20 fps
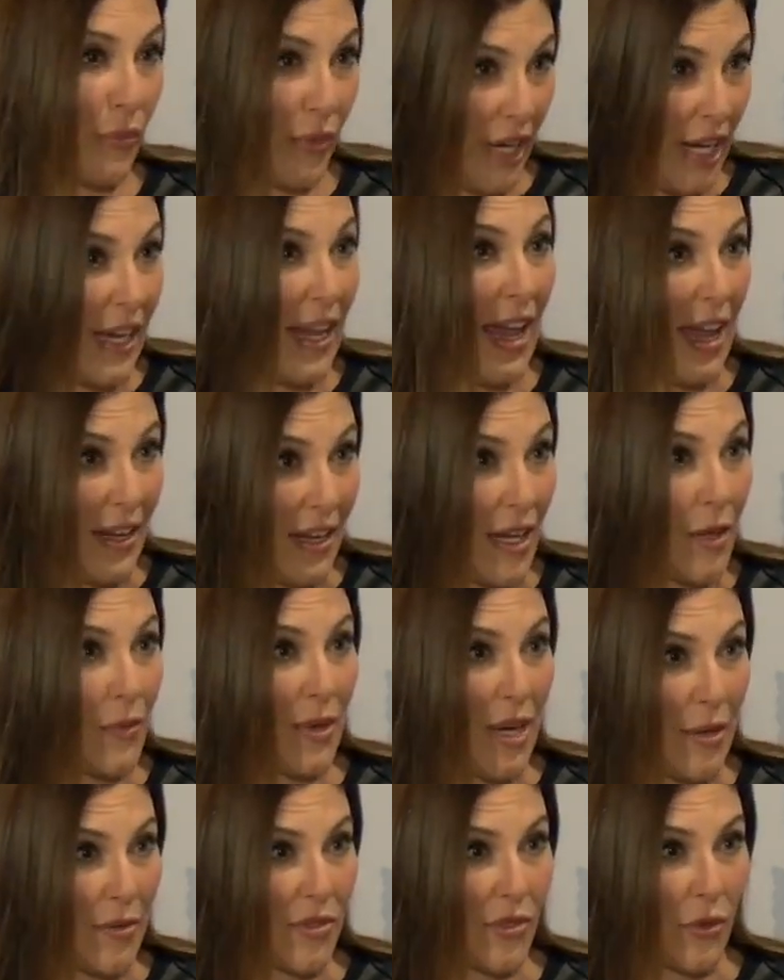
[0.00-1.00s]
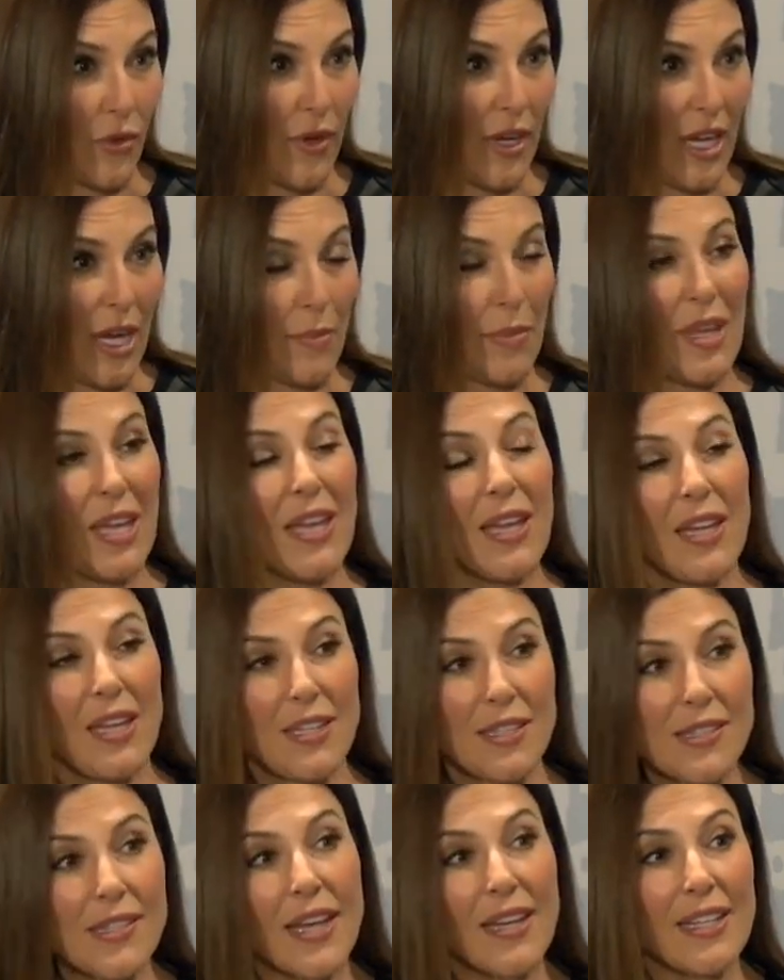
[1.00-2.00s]
Canada when I was growing up
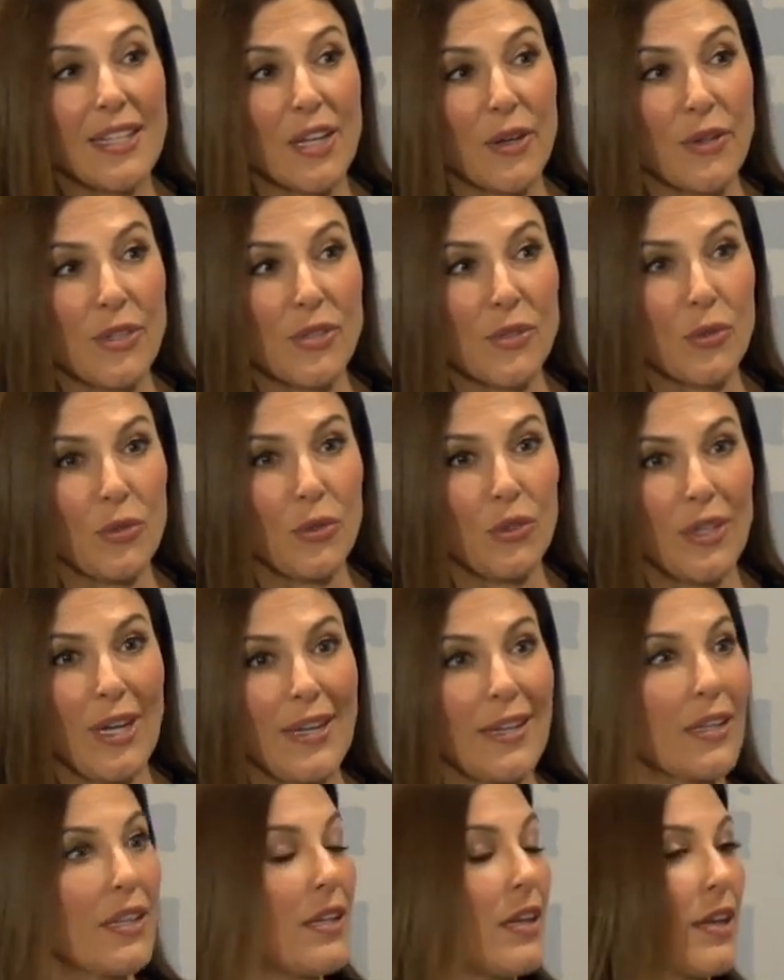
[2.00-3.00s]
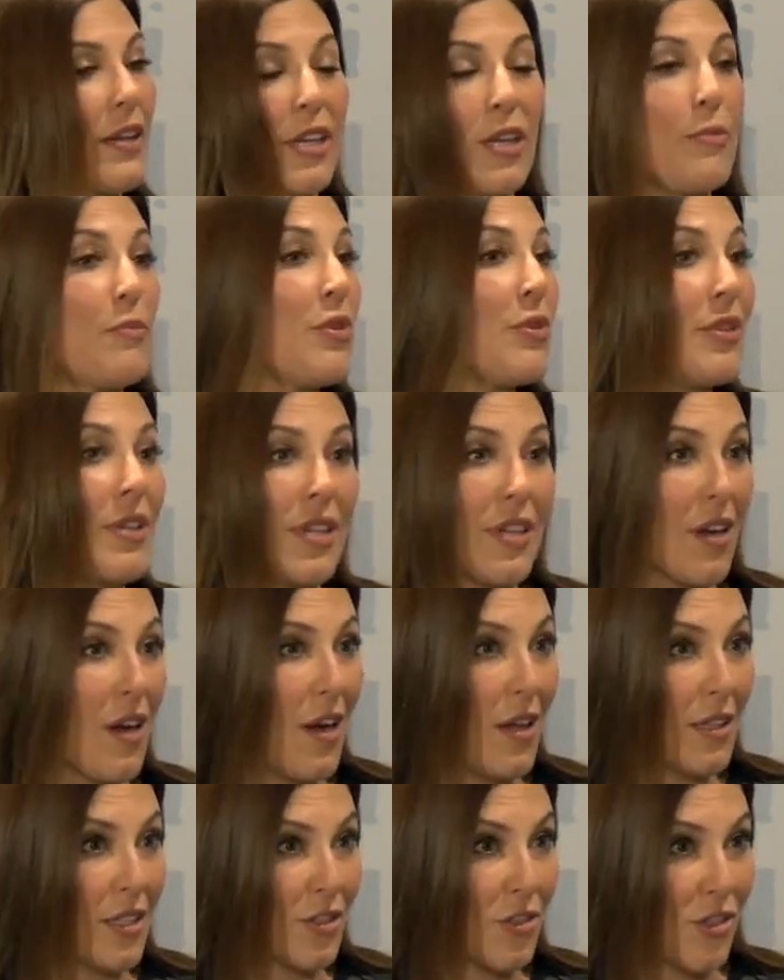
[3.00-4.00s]
in secondary school at a community
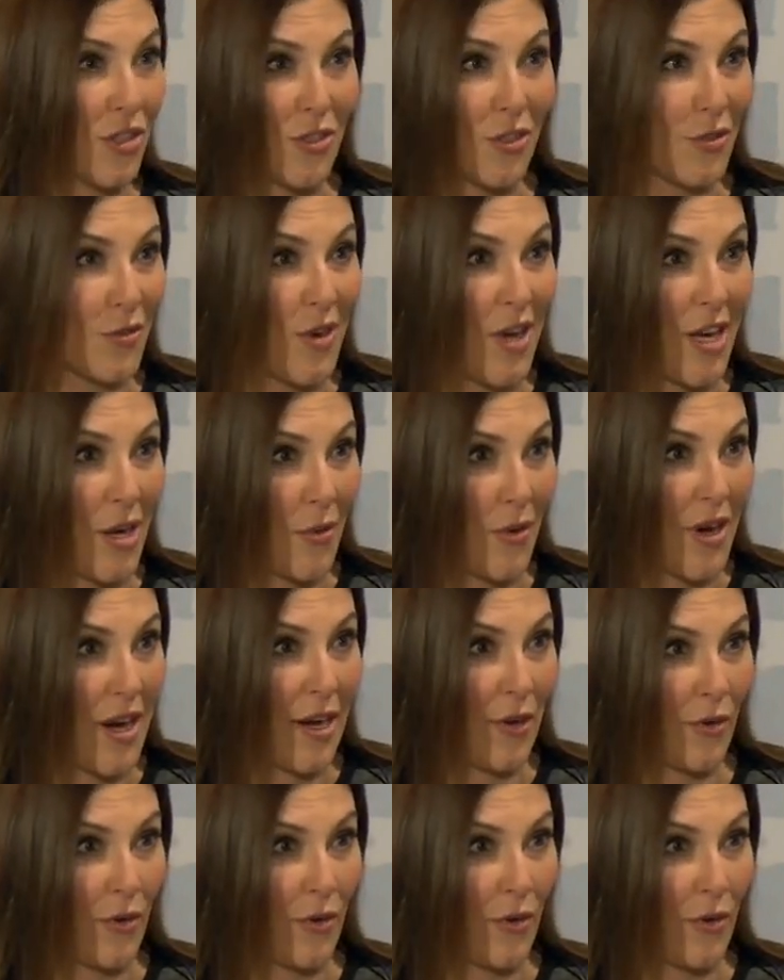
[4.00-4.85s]
college in Toronto where I grew